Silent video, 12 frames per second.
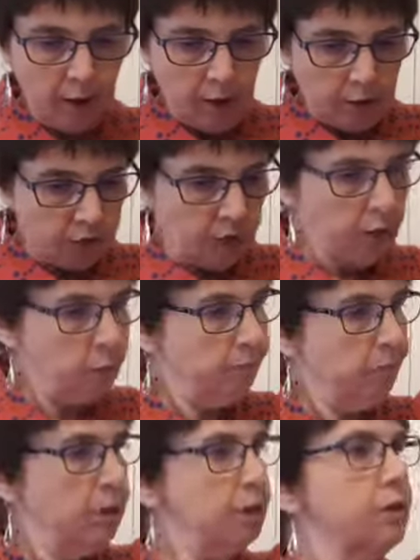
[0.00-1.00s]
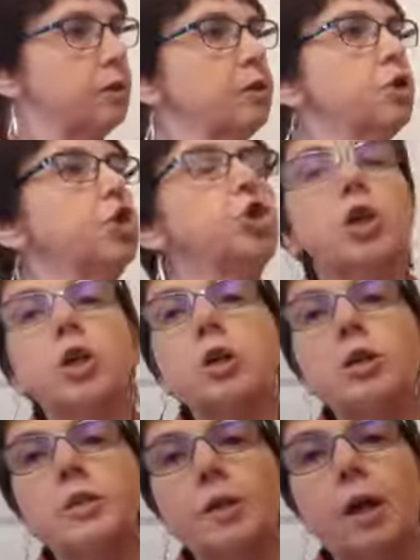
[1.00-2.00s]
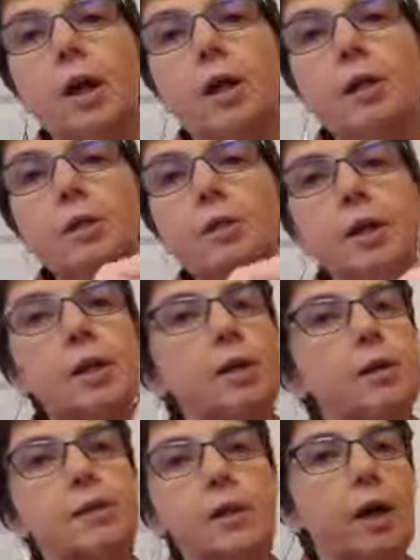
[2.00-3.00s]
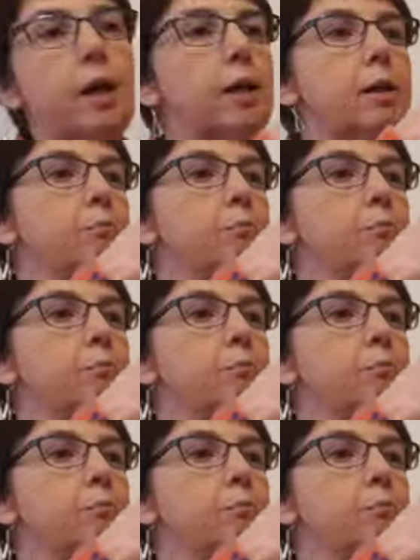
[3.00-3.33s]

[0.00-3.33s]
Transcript: So this is the shirt, and it's a